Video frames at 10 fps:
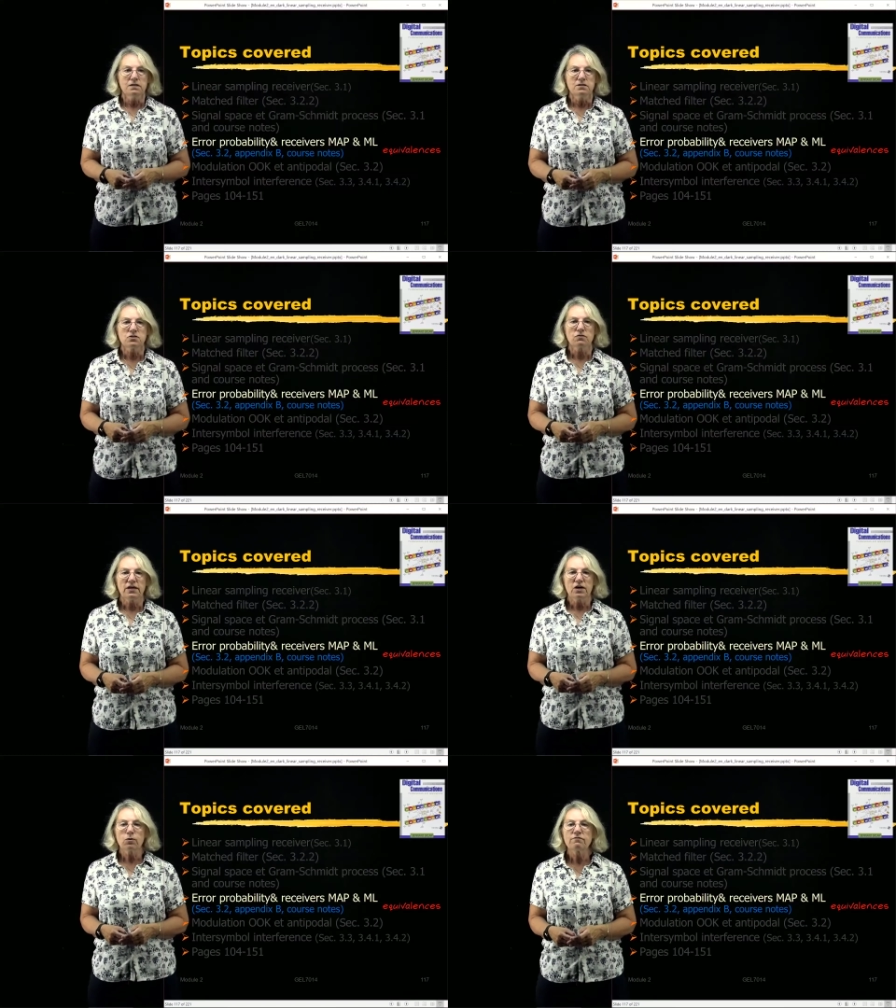So
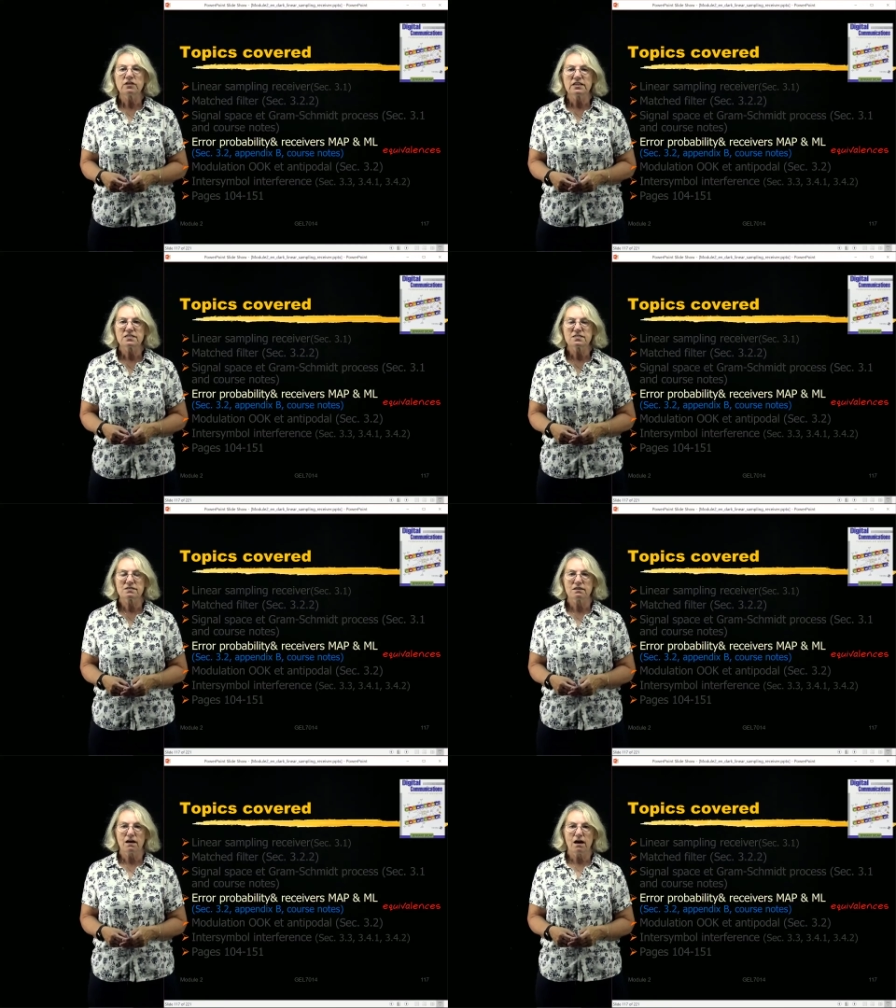the
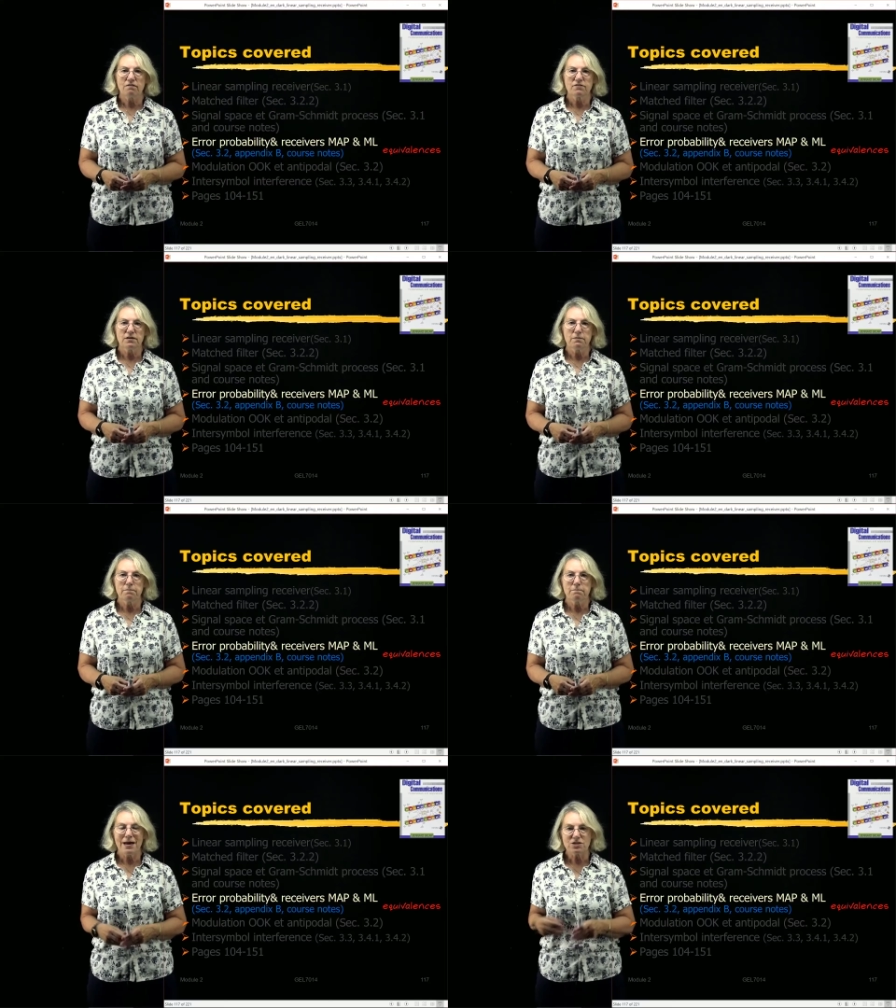equivalence of the
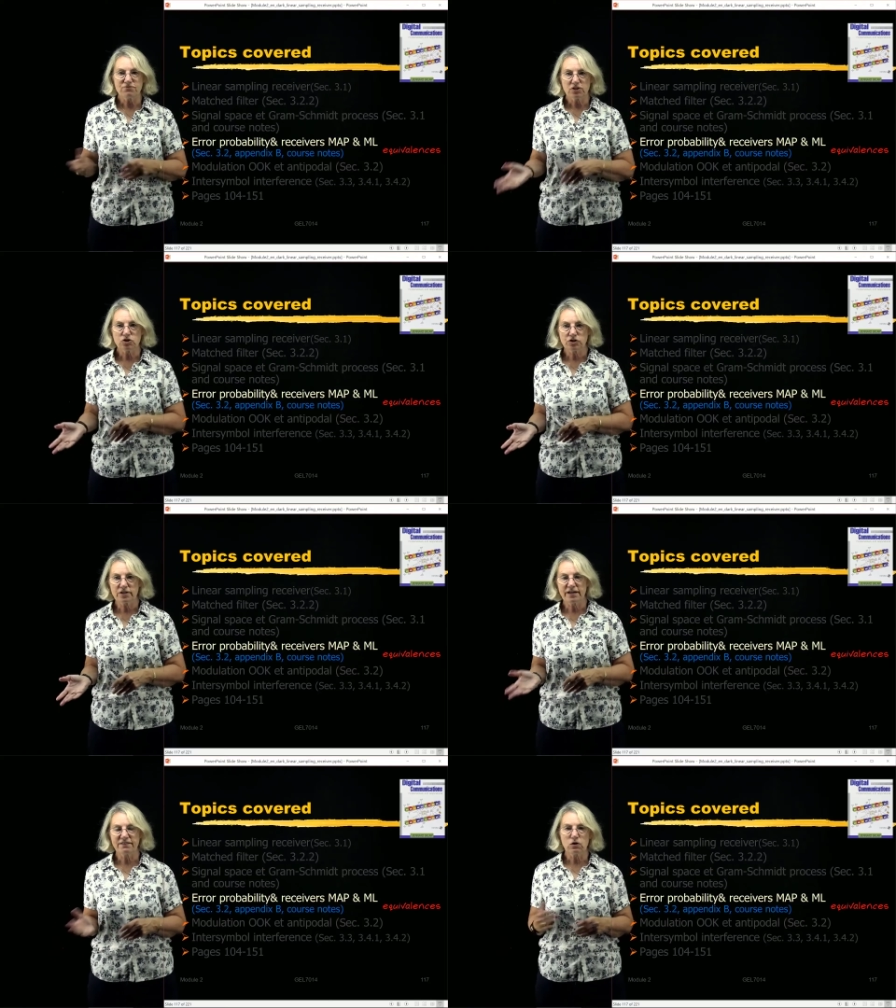match filter
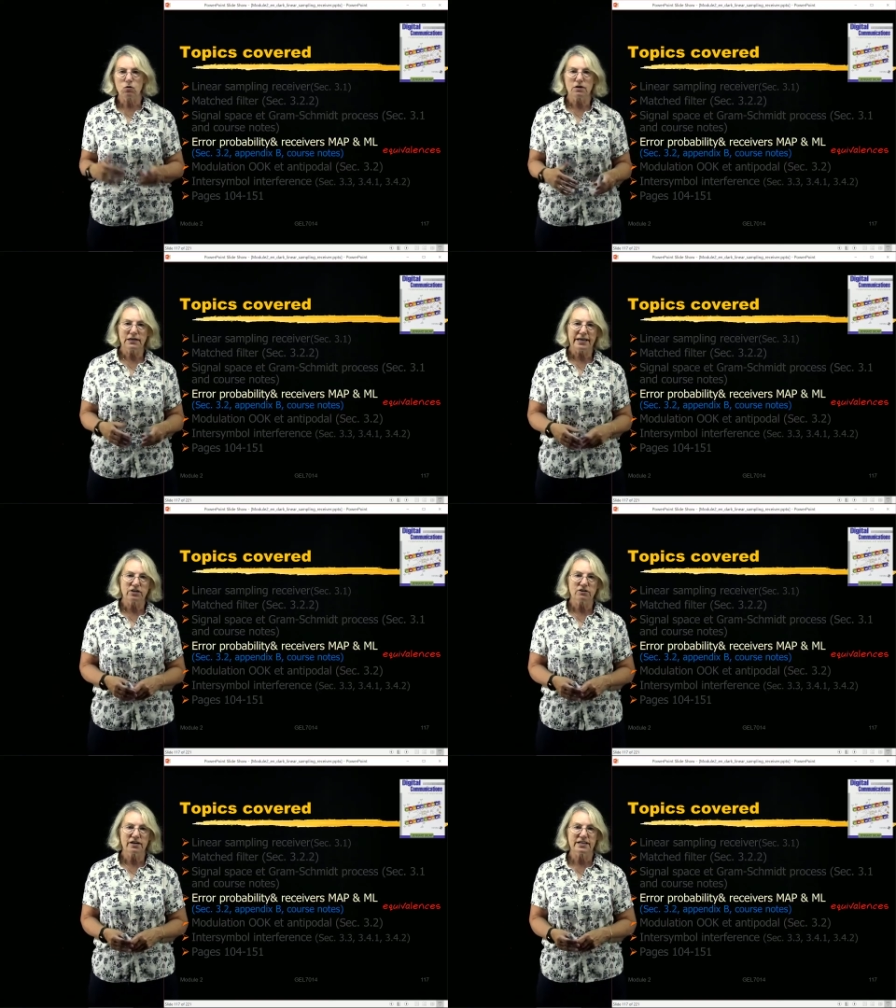and the
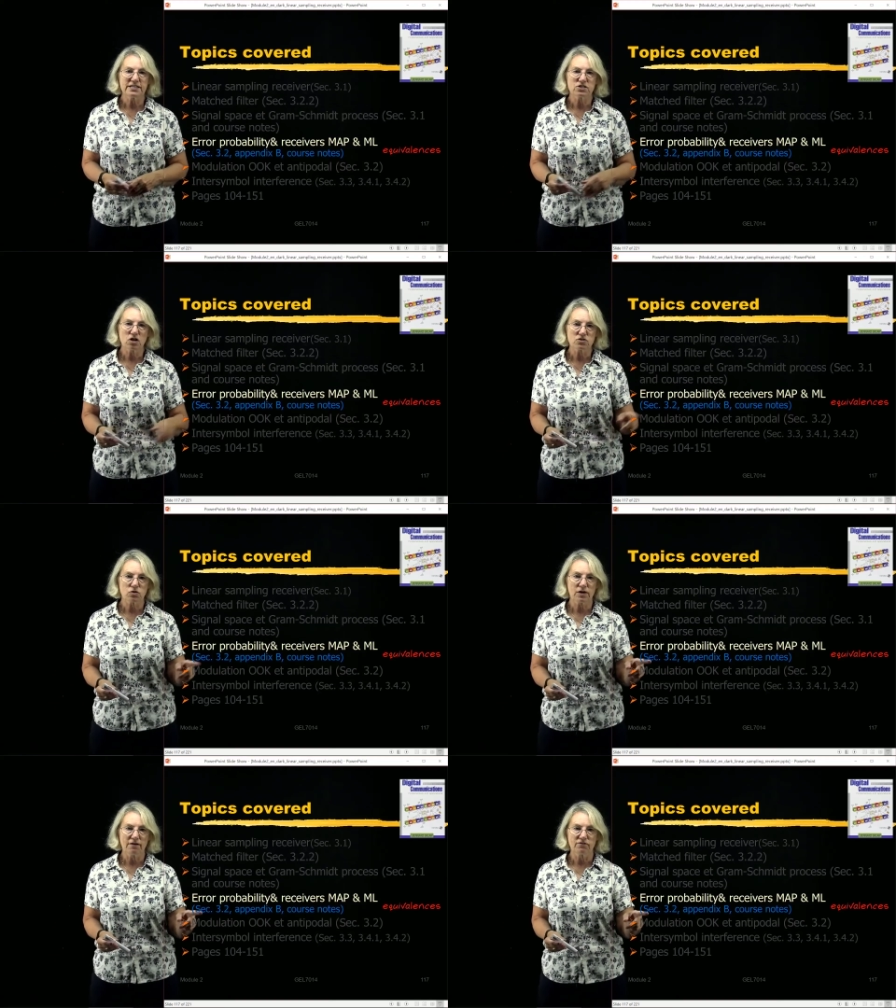correlator is also
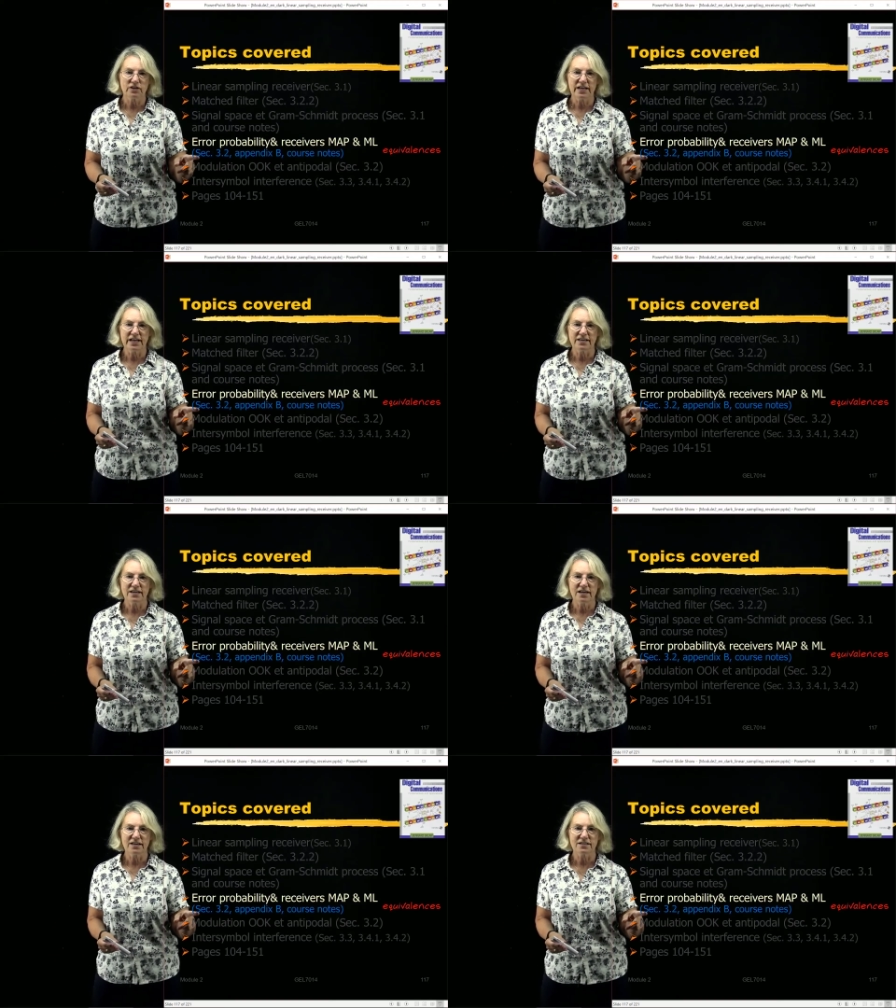covered in
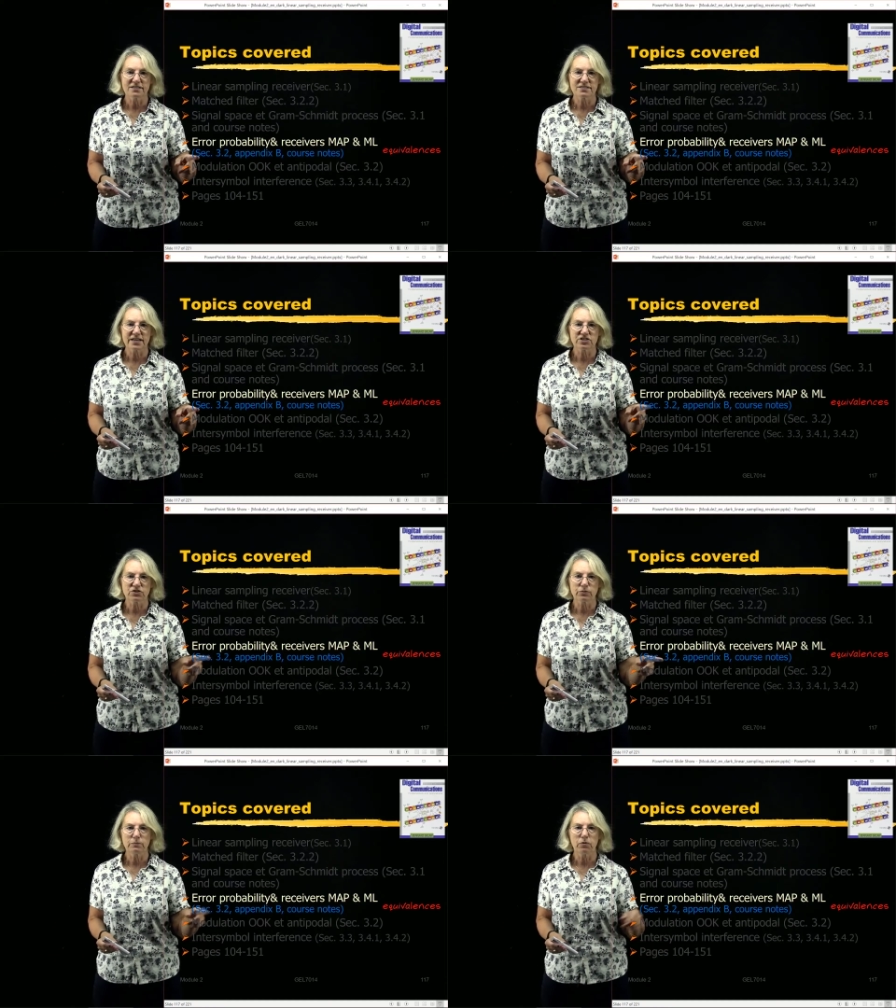section
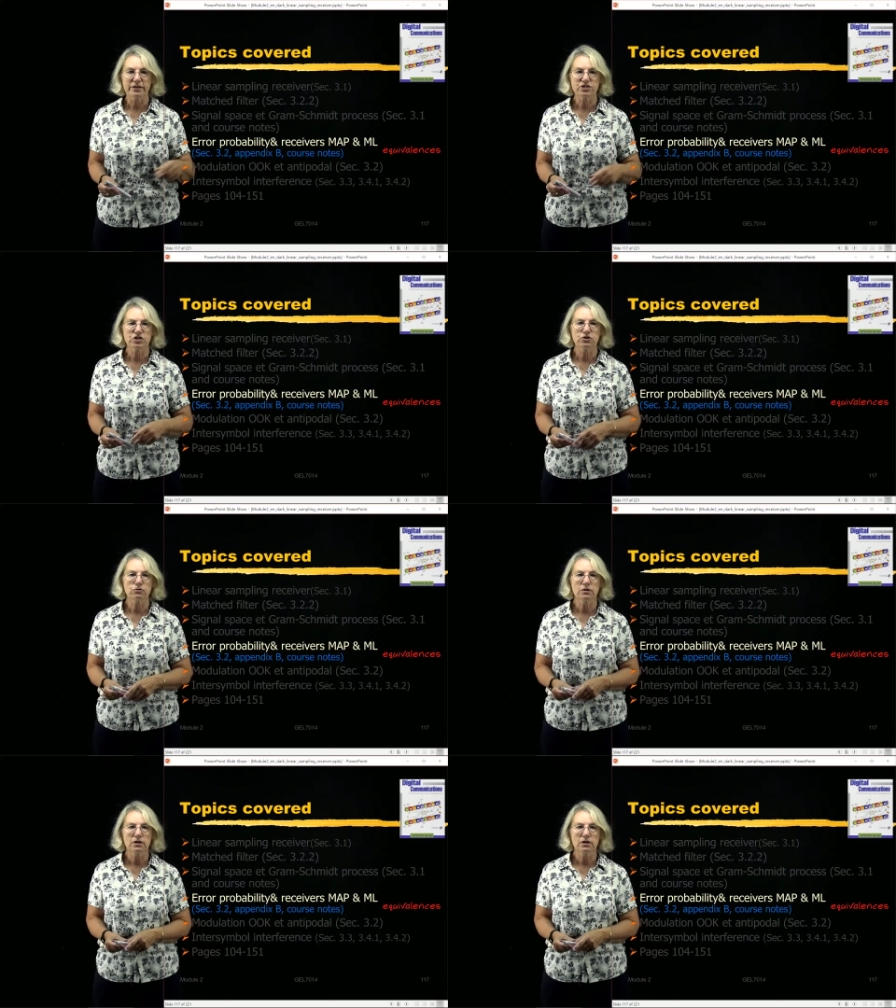3.2.